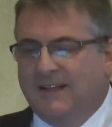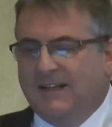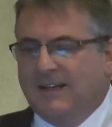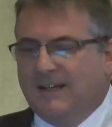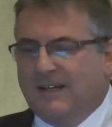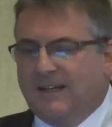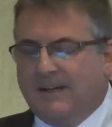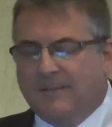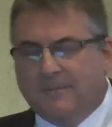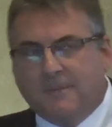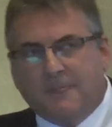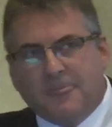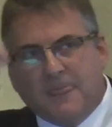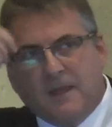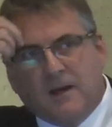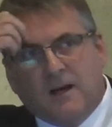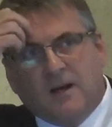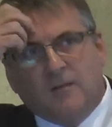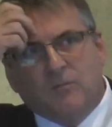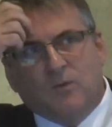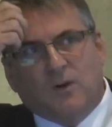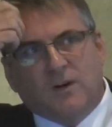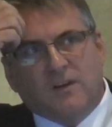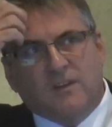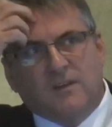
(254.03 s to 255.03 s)

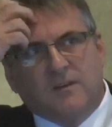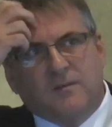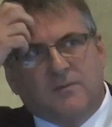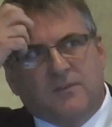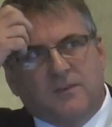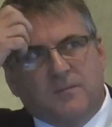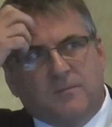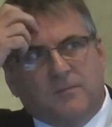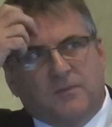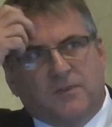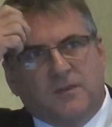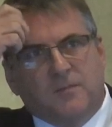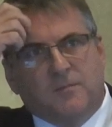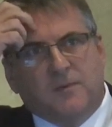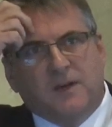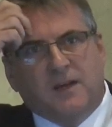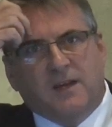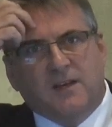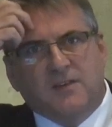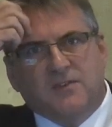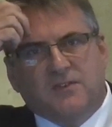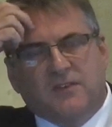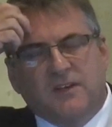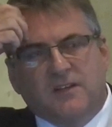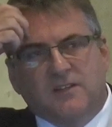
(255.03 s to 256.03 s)
And one of the
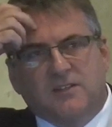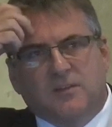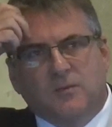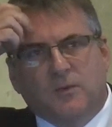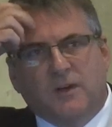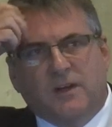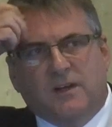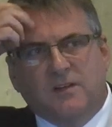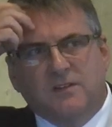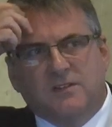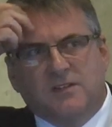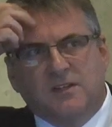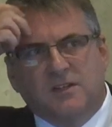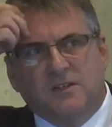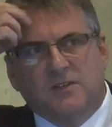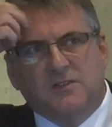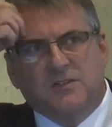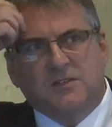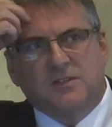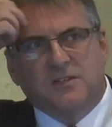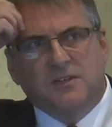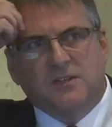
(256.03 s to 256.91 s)
biggest things that we continue to